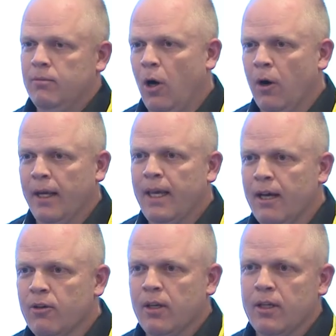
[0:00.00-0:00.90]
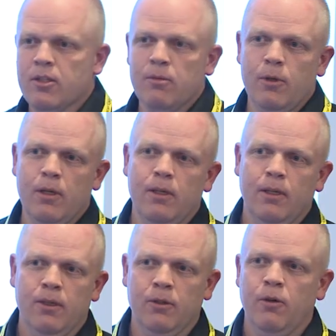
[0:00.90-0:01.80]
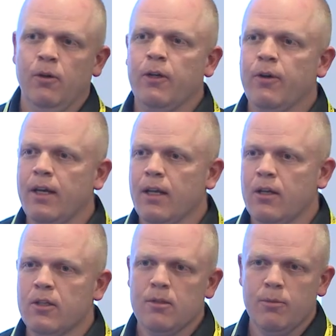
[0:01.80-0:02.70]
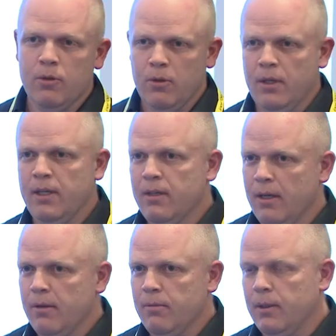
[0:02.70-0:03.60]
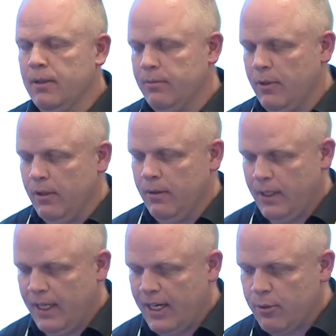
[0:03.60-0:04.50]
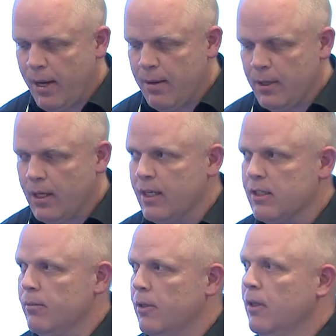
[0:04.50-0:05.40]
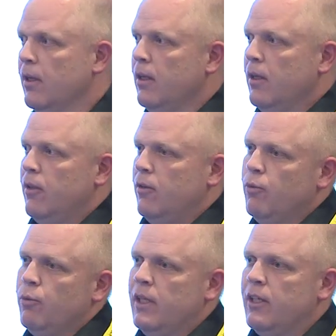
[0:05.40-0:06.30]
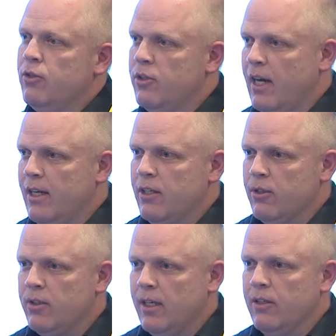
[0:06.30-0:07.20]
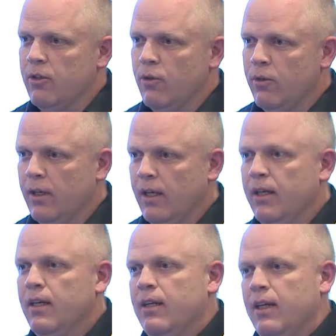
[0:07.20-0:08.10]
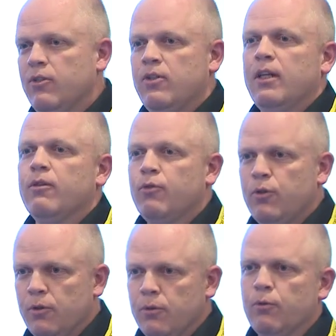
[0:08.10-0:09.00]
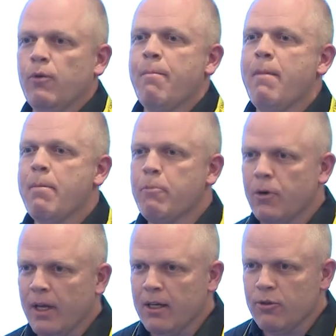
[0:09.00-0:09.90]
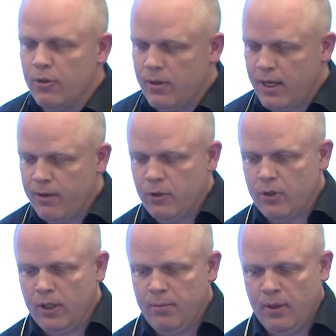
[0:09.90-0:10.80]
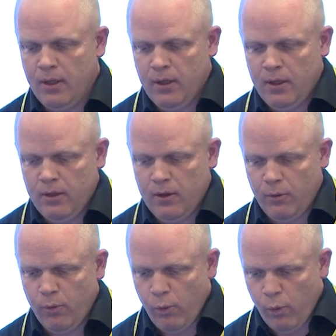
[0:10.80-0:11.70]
on-account customer or a credit customer or a cash payment customer, we need to change our settings accordingly. Now, instead of remembering how to do that every time, the